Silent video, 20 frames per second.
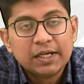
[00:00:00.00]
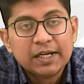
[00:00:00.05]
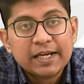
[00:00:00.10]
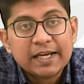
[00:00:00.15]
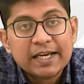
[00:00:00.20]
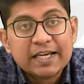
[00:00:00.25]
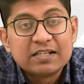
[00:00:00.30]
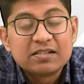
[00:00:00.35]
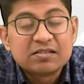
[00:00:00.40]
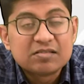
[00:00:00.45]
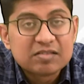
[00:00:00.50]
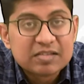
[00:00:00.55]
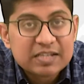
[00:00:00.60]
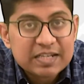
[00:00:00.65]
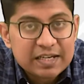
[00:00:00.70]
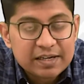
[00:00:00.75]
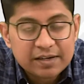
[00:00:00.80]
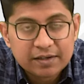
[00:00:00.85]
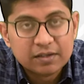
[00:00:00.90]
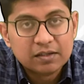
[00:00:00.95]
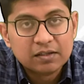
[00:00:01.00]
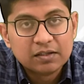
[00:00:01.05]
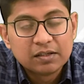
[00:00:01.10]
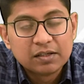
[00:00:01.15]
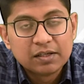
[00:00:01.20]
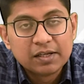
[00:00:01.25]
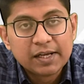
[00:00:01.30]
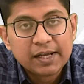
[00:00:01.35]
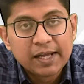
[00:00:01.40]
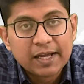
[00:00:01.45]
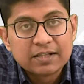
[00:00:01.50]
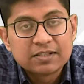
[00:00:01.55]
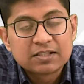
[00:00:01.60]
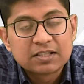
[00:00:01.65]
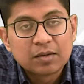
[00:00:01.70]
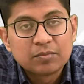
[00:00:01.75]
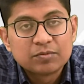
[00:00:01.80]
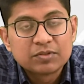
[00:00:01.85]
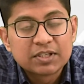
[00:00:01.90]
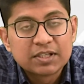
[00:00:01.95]
His seed, in
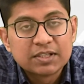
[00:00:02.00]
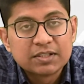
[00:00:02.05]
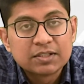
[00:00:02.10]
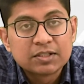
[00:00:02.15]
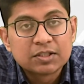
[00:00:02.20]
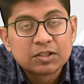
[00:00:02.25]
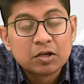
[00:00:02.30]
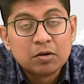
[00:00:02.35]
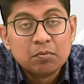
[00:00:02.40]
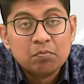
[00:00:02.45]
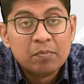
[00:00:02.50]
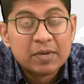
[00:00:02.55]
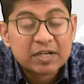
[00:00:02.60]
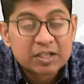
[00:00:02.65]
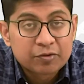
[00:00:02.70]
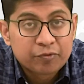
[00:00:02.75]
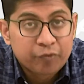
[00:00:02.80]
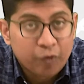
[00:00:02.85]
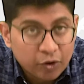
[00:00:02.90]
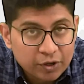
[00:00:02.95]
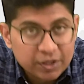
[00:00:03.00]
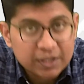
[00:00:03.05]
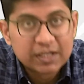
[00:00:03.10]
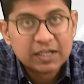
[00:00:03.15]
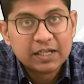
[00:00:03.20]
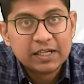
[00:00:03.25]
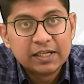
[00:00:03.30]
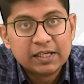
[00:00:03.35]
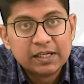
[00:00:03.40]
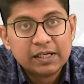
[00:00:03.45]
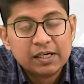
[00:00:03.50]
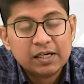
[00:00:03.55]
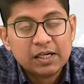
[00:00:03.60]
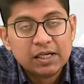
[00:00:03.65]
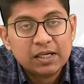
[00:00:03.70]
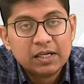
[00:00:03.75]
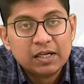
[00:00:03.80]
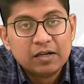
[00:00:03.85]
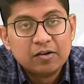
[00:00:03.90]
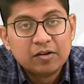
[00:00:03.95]
some sense, metaphorically
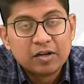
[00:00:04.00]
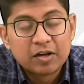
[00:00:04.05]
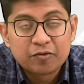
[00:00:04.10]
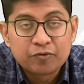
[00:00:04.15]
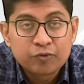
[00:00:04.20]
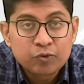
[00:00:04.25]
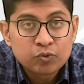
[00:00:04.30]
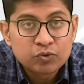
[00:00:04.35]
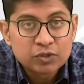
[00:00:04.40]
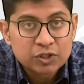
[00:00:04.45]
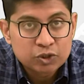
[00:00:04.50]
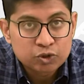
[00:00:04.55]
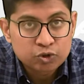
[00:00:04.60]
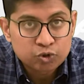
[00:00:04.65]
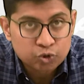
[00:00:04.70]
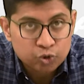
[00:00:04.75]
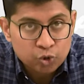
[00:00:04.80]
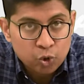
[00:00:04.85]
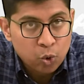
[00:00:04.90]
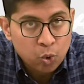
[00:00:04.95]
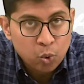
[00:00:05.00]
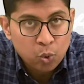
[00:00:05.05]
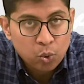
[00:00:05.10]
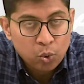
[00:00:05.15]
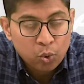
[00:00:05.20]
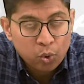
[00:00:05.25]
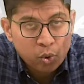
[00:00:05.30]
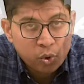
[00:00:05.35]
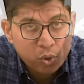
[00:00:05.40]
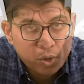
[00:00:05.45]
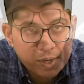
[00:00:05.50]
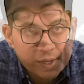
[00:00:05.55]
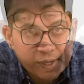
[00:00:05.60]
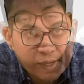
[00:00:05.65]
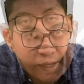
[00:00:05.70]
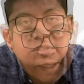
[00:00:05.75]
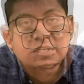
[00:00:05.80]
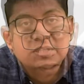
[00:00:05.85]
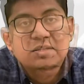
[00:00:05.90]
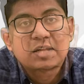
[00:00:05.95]
refuses to grow,
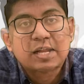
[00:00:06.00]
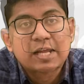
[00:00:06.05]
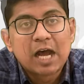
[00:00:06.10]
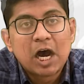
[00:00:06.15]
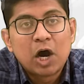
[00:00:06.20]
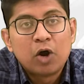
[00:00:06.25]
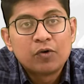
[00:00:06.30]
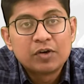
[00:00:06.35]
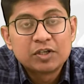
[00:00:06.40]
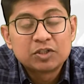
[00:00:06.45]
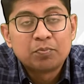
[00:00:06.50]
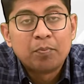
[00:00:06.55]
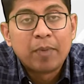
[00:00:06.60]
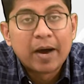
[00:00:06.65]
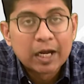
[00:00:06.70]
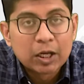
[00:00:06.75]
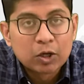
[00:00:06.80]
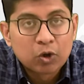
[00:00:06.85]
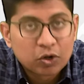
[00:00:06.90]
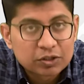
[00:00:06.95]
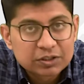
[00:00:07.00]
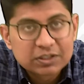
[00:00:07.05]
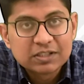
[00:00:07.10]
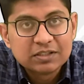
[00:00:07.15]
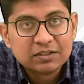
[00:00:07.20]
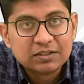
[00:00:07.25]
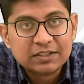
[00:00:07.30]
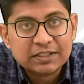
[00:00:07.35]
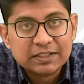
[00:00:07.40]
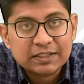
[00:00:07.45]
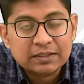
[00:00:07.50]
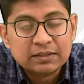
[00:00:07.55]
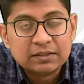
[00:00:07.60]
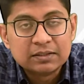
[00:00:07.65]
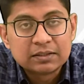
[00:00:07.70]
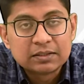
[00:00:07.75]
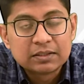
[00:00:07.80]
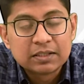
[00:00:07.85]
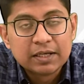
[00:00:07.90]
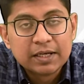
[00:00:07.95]
just like how his biological
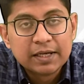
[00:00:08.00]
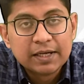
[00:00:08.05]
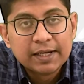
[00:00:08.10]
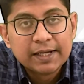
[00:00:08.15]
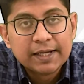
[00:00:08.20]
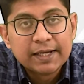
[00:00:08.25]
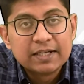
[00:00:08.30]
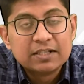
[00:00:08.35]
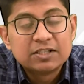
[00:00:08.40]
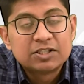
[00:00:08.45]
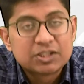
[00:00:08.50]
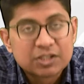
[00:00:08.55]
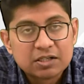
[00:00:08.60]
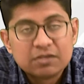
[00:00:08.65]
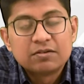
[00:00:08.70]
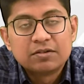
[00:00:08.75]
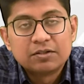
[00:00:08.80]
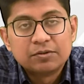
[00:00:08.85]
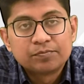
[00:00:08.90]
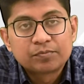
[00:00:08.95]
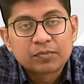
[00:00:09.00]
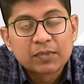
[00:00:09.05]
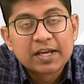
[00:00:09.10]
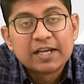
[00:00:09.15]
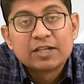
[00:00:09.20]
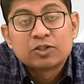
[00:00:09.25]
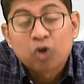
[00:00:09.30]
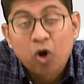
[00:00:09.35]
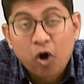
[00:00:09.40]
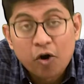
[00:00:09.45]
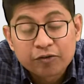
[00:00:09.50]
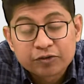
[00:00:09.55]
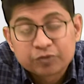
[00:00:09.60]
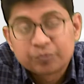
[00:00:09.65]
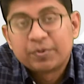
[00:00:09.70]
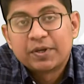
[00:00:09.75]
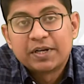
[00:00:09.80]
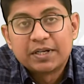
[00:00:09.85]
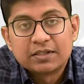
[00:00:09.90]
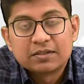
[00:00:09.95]
seeds, his children, his
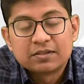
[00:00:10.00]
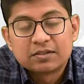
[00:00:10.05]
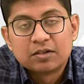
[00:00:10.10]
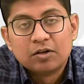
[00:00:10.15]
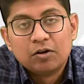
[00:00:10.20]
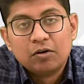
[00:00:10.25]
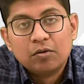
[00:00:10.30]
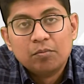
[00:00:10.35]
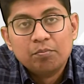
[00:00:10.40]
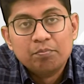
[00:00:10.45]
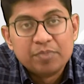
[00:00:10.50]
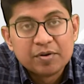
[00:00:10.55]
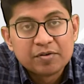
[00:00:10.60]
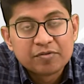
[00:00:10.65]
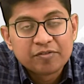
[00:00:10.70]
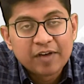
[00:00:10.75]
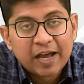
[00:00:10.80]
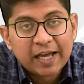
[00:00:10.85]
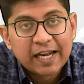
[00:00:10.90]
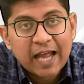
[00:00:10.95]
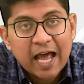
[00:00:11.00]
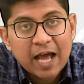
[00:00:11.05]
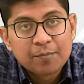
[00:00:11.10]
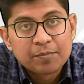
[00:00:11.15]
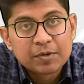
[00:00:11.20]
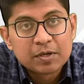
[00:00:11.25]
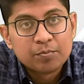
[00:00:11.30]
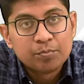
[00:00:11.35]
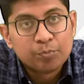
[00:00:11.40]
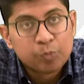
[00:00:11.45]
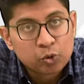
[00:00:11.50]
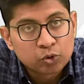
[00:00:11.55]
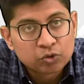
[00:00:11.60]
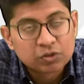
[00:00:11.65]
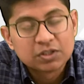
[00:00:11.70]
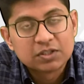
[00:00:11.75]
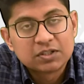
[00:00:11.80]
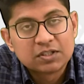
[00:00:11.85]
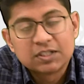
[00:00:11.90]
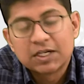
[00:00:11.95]
offsprings, Biff and Happy,
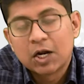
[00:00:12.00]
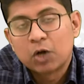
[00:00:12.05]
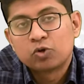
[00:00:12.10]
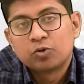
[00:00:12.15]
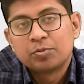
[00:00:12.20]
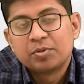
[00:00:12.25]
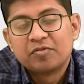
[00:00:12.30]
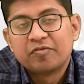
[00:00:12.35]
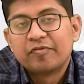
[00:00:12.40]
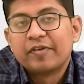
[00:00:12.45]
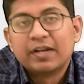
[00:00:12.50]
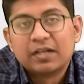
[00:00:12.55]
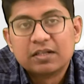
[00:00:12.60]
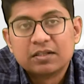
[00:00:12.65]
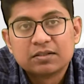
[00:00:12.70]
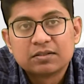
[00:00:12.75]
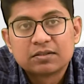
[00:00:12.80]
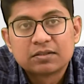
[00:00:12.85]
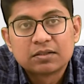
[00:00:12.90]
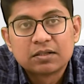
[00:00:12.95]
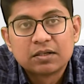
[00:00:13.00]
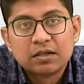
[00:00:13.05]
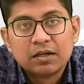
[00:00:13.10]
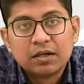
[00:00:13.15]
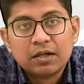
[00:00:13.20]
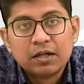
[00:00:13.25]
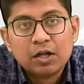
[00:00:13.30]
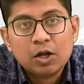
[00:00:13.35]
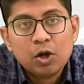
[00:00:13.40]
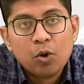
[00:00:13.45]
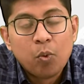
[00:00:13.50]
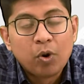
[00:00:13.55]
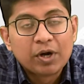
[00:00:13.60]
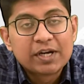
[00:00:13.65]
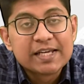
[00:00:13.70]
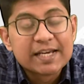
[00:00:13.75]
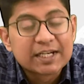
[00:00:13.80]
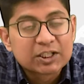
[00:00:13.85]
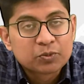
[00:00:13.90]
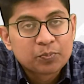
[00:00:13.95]
both turn out to be failures. What
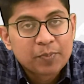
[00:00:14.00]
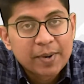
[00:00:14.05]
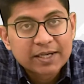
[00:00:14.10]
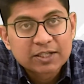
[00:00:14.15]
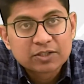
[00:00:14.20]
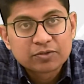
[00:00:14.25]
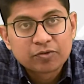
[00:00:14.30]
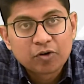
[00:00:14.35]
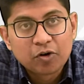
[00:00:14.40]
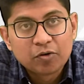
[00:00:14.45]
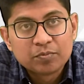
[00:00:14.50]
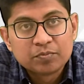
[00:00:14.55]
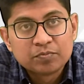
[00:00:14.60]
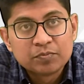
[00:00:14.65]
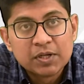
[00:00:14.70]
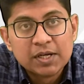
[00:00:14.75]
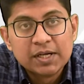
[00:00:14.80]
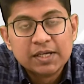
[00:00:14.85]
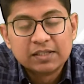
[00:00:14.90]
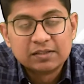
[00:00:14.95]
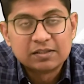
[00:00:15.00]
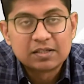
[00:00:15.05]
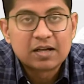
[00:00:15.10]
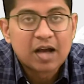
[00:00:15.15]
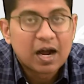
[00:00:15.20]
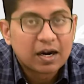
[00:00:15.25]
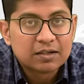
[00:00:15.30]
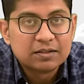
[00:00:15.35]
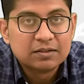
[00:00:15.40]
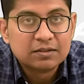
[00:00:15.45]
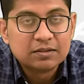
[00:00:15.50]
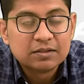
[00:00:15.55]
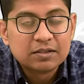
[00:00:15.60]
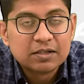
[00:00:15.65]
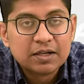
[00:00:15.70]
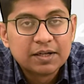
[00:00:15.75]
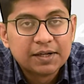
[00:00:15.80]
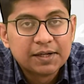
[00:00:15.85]
he expects from the garden